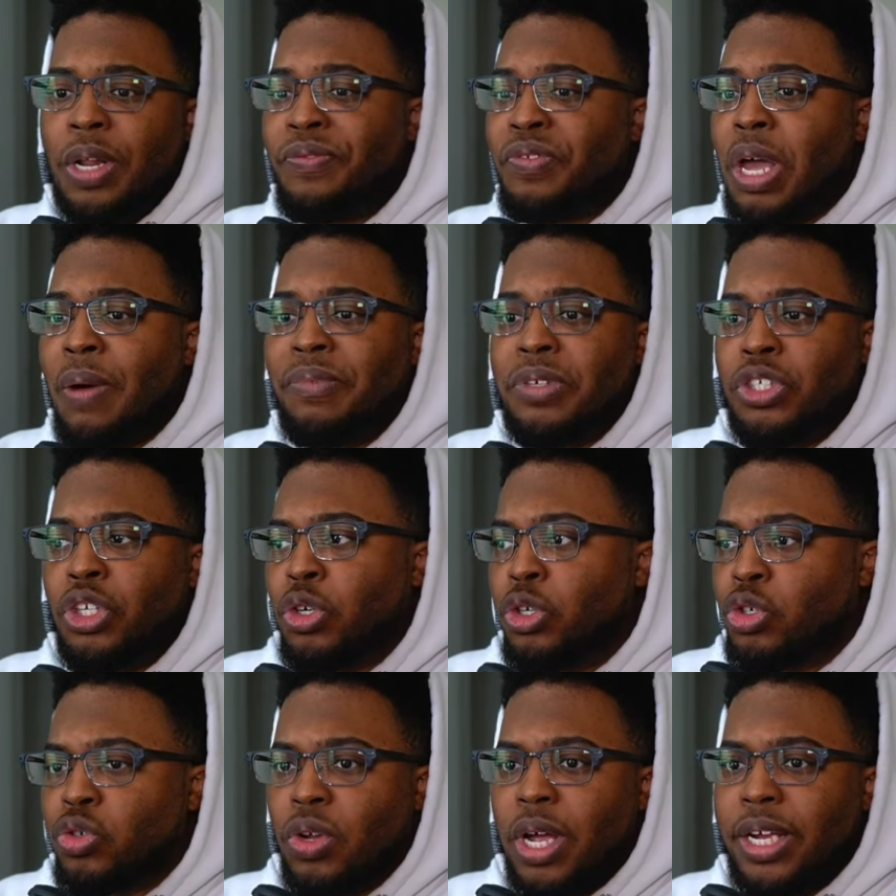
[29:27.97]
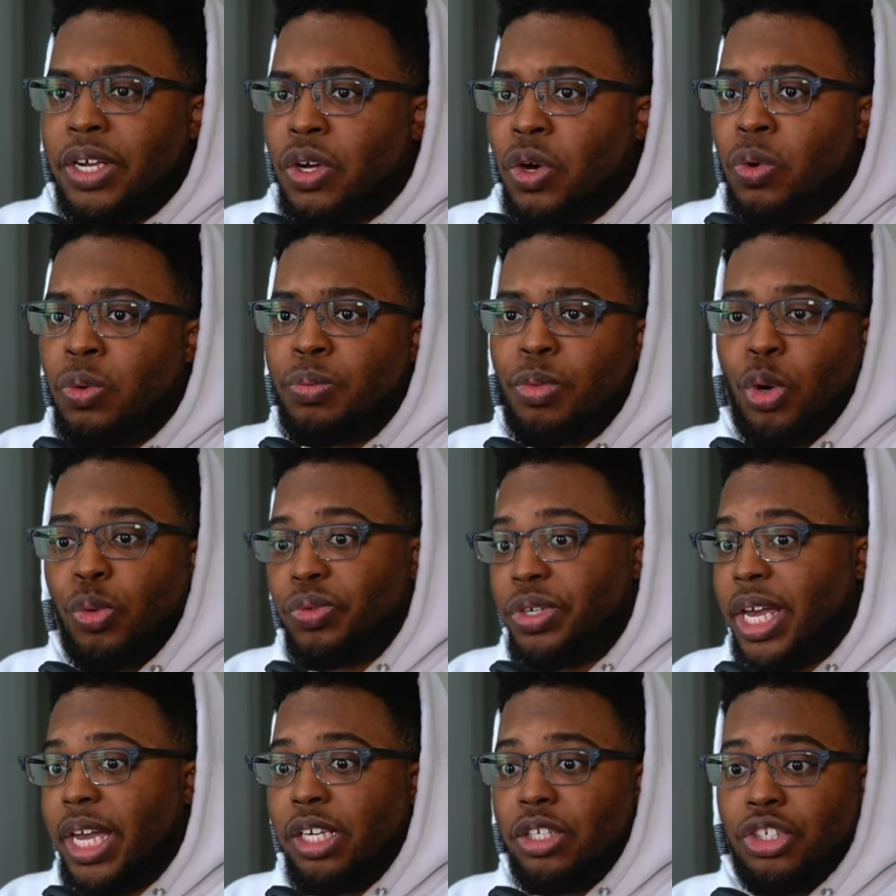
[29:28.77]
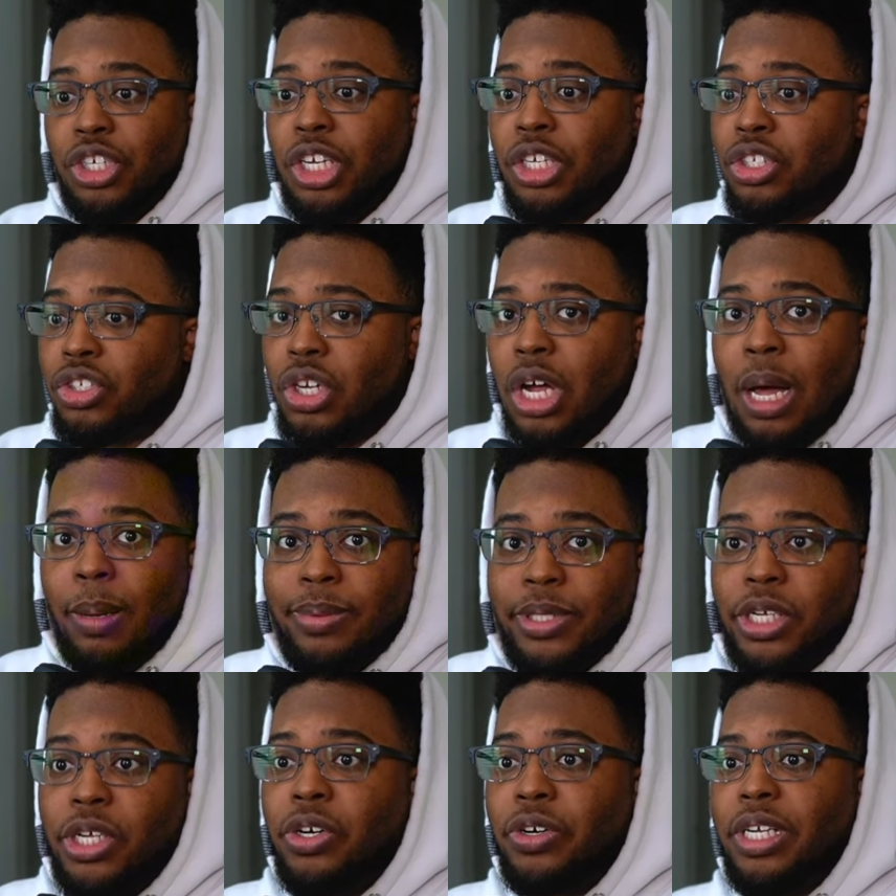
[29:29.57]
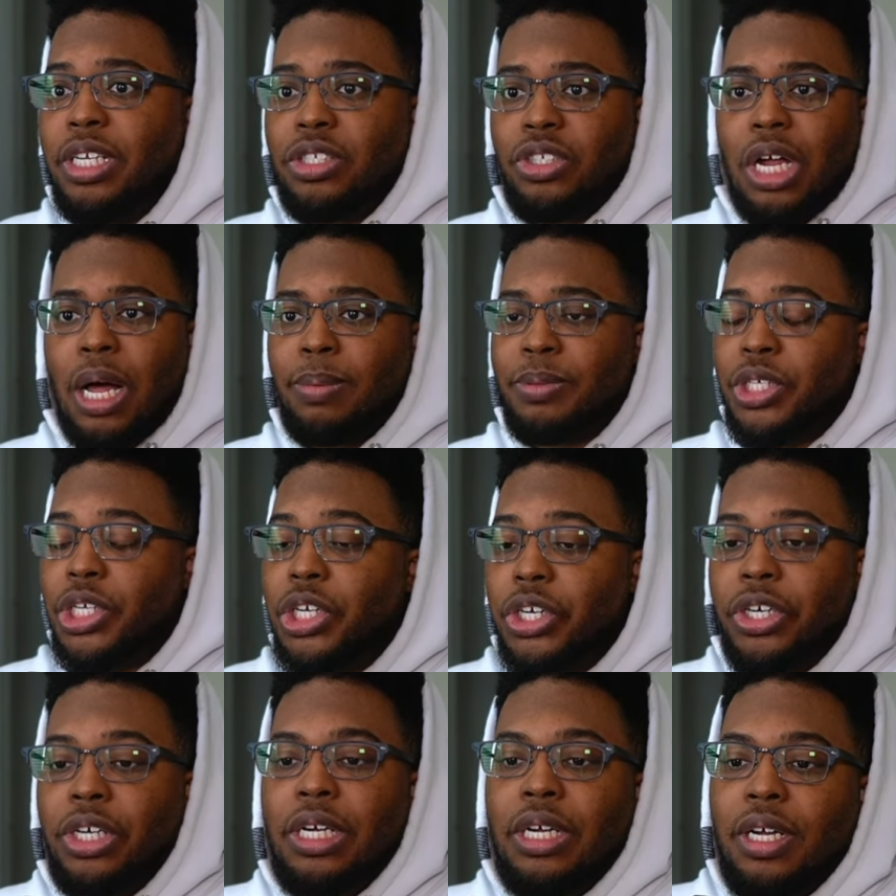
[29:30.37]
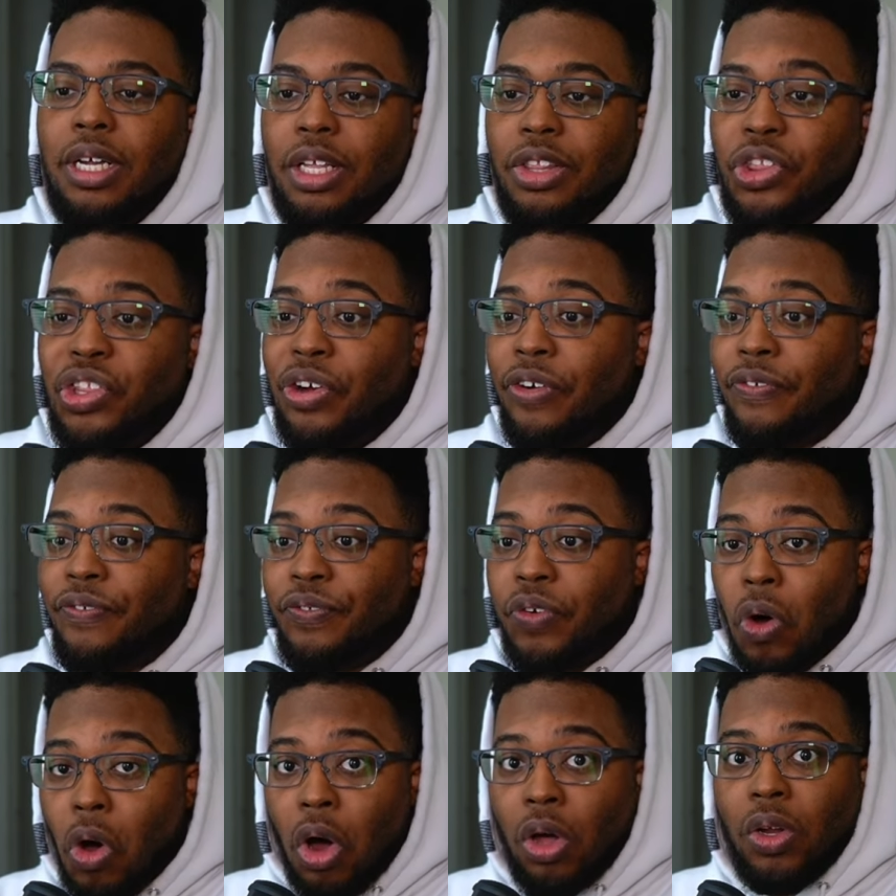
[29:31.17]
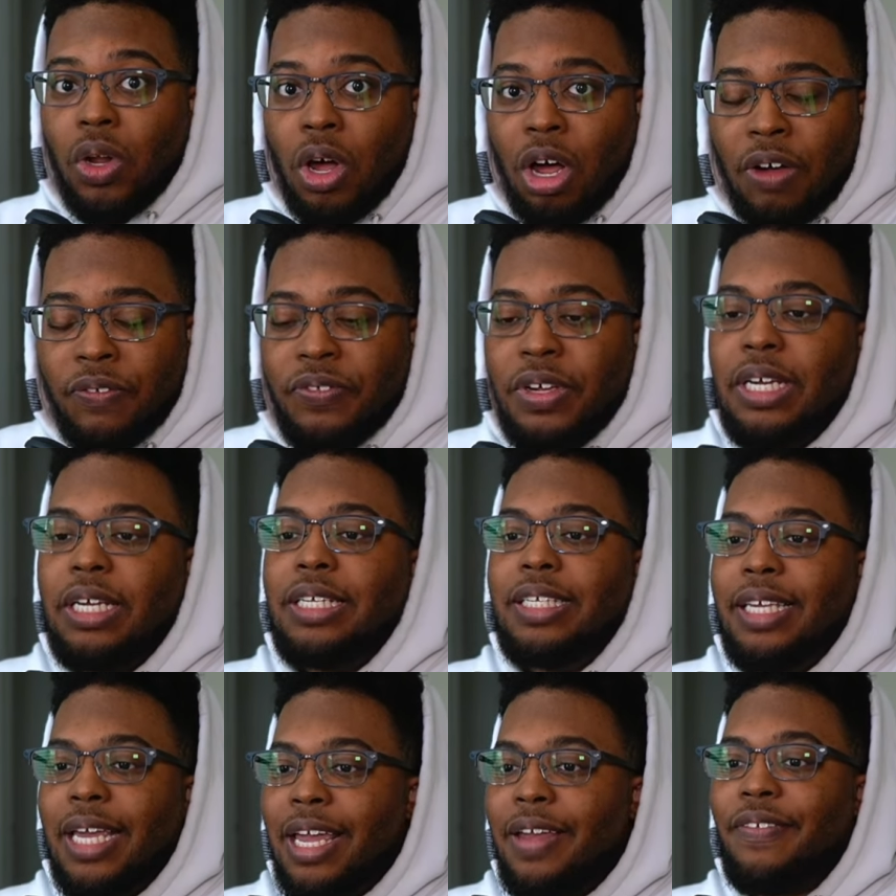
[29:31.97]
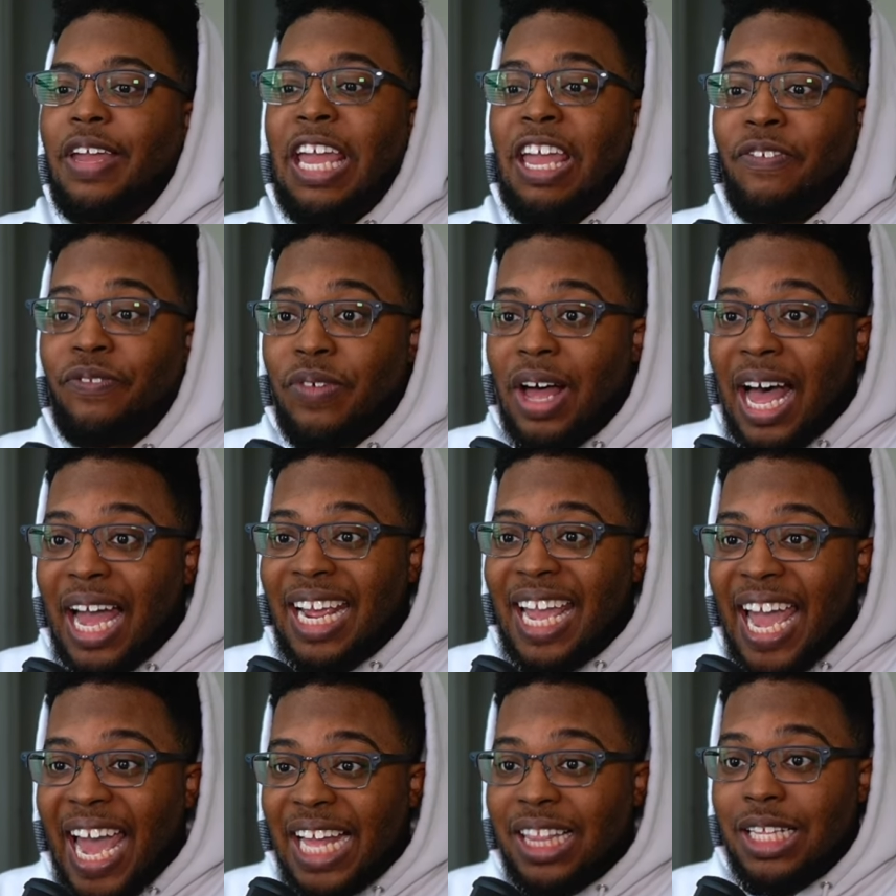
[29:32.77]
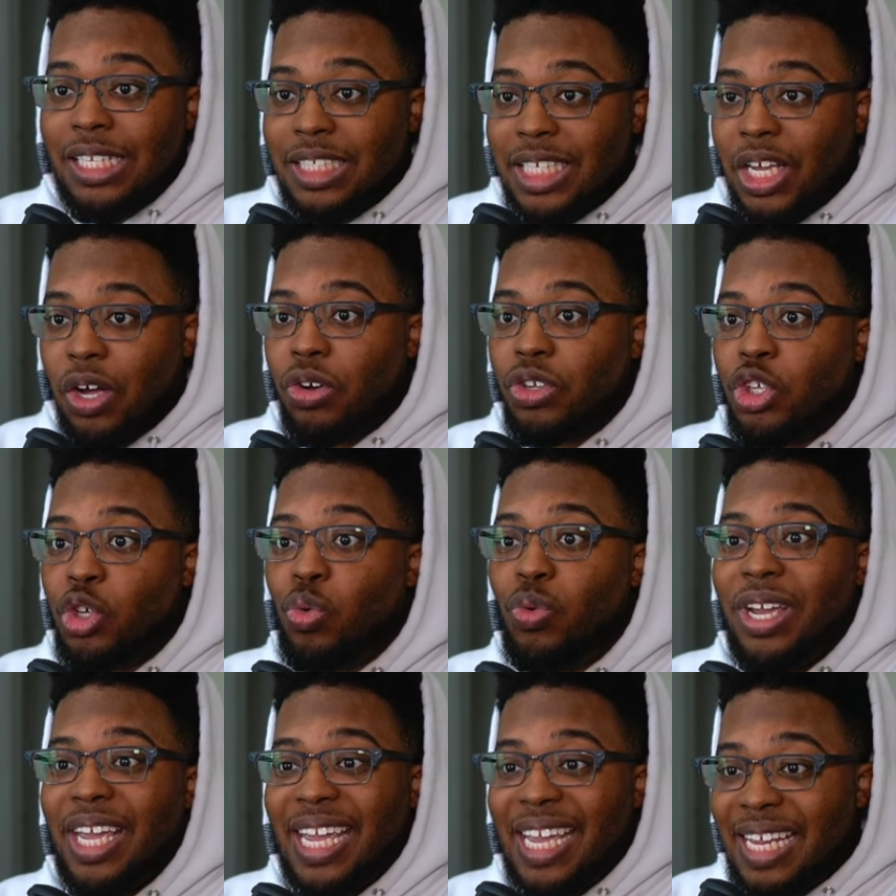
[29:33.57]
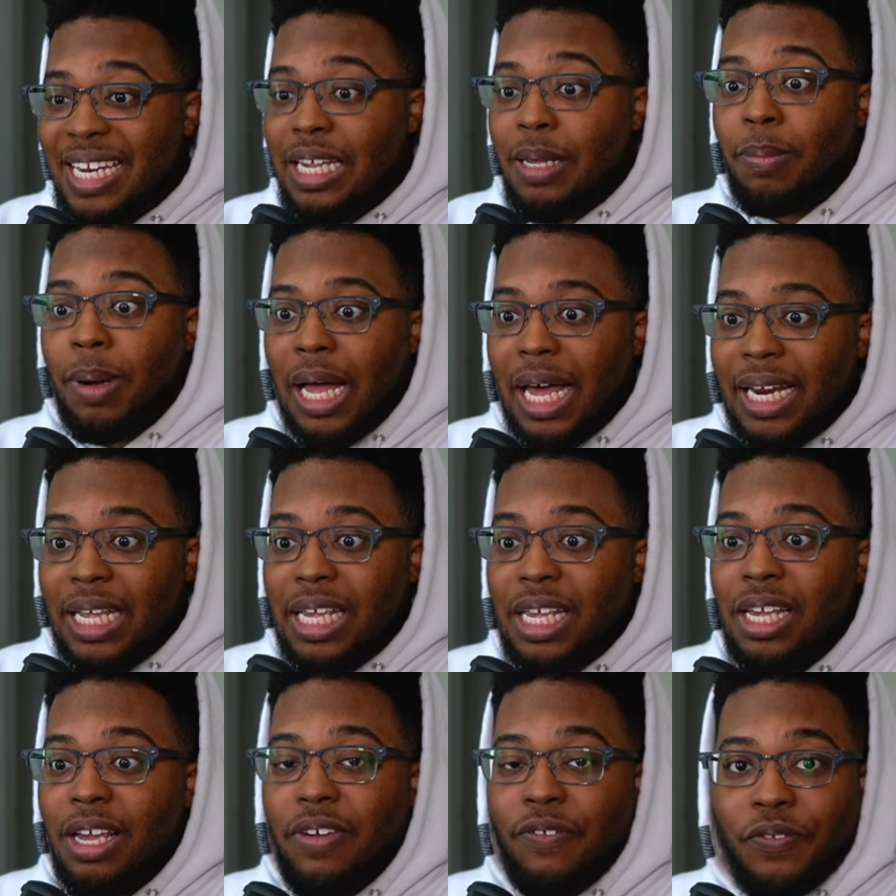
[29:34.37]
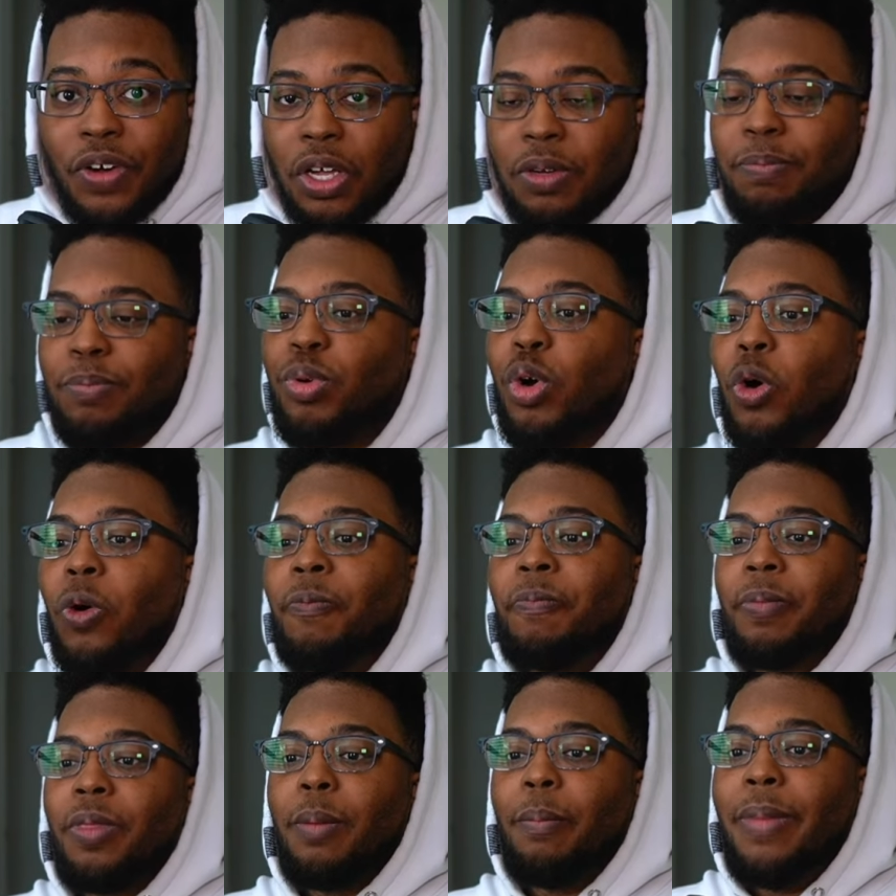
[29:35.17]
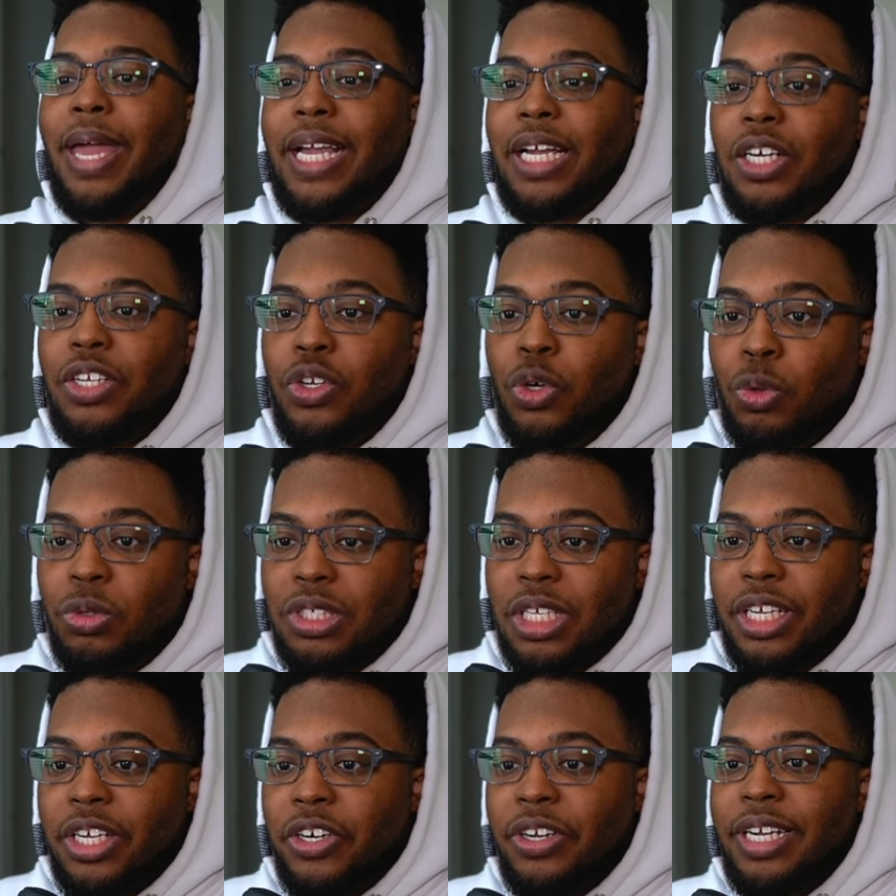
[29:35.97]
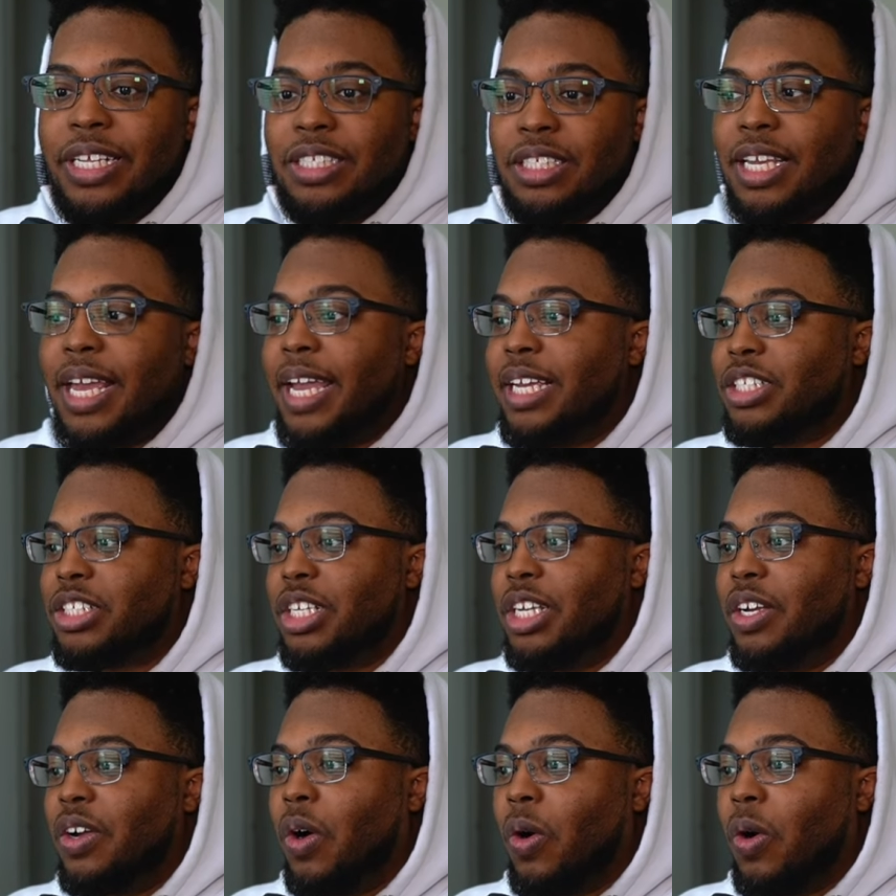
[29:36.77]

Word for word: and if you have a signature light cone, bro, Yanqing's top tier. He's top tier. The fall-off, if, if I had to tell you anybody felt, bro, make a new tier, it's Yanqing.